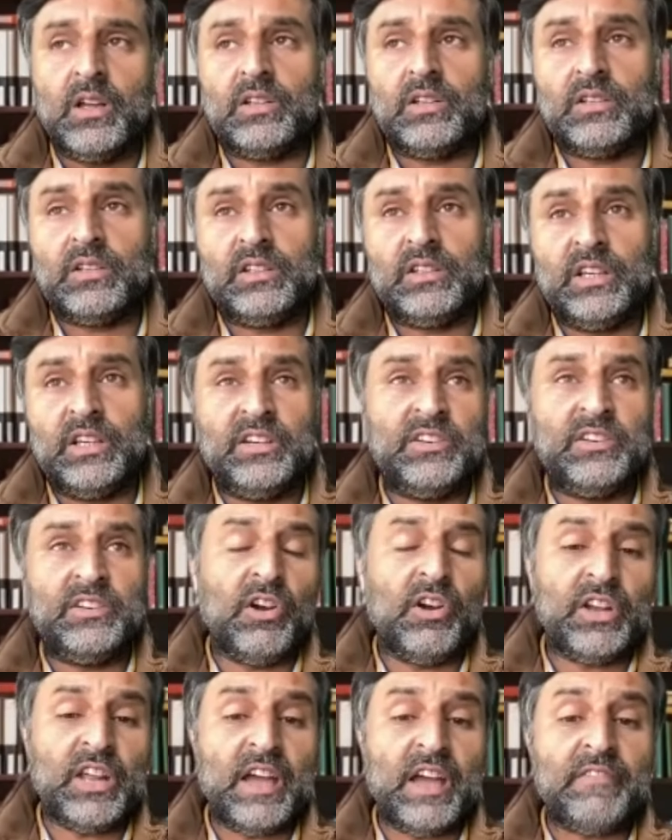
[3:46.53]
They did
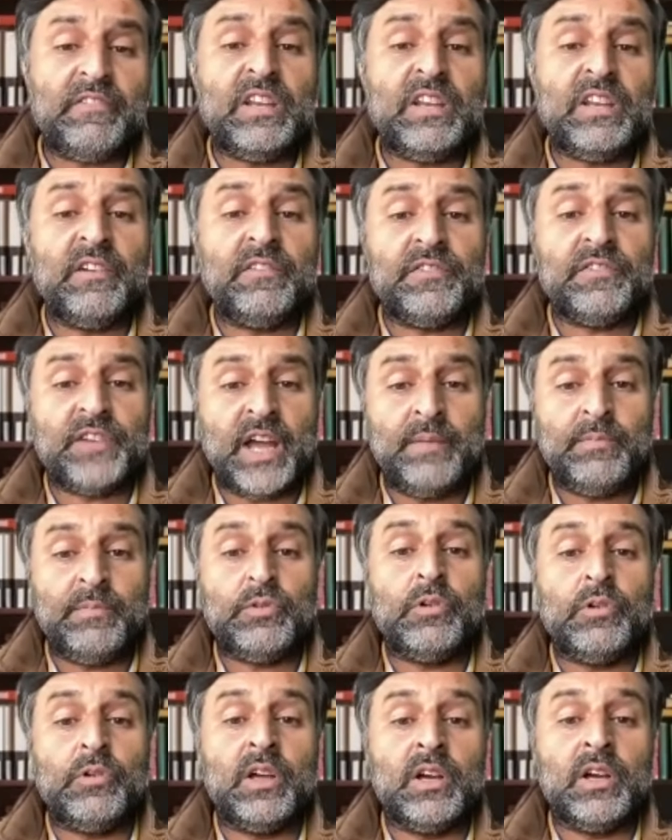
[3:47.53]
not have enough time to
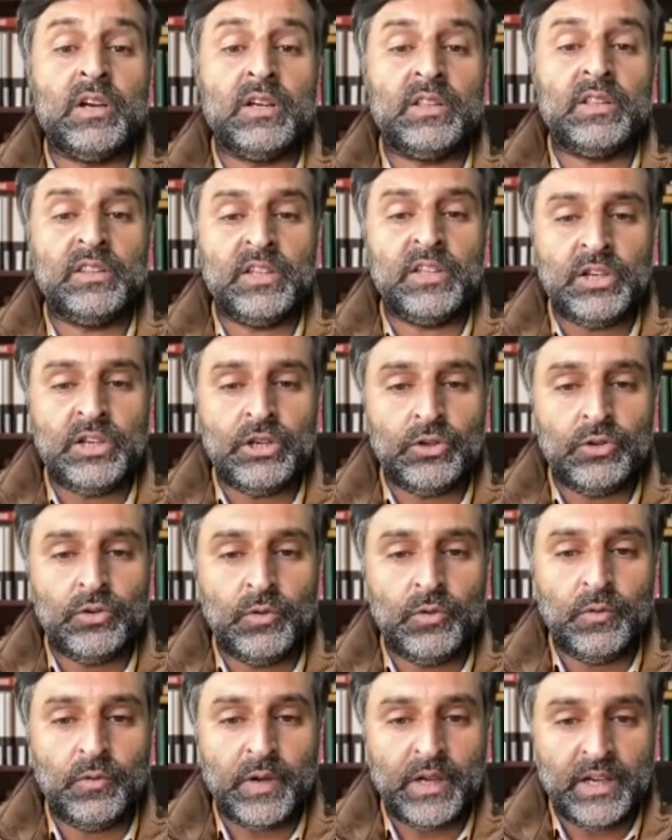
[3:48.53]
learn the new
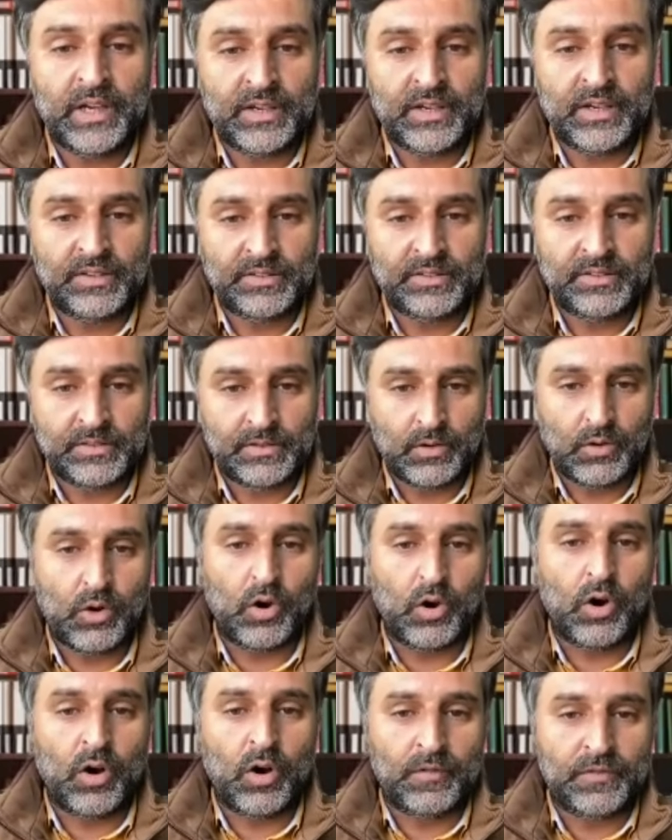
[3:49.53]
ways
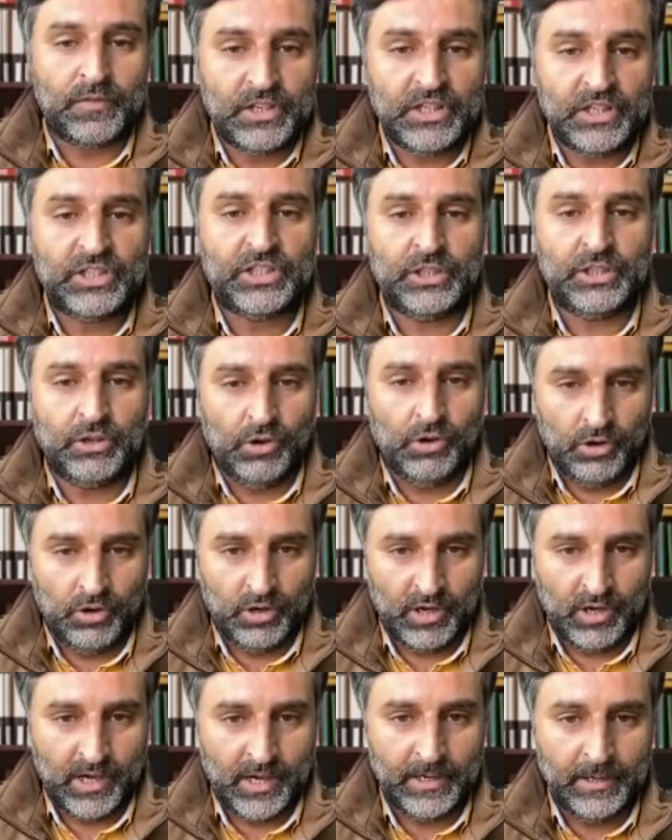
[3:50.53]
of teaching
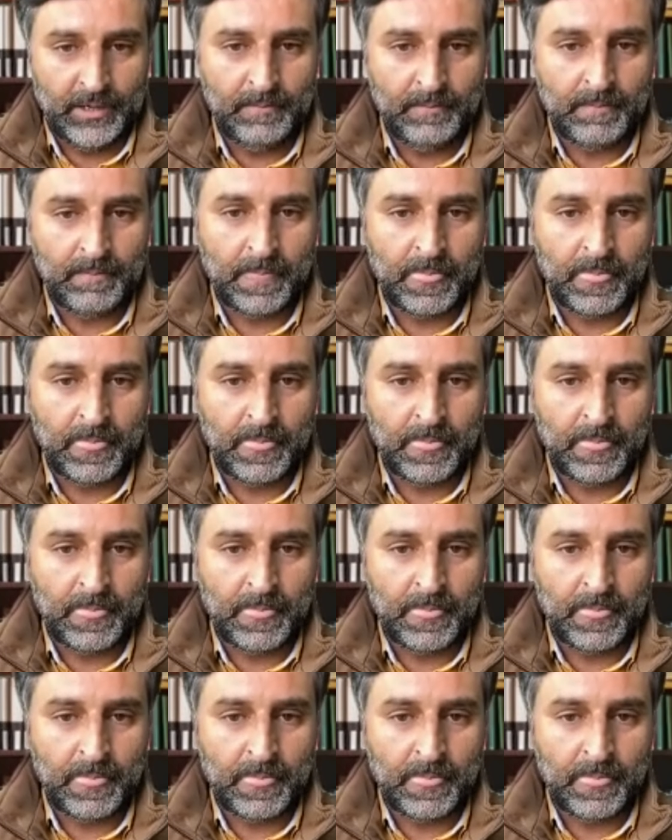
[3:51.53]
online.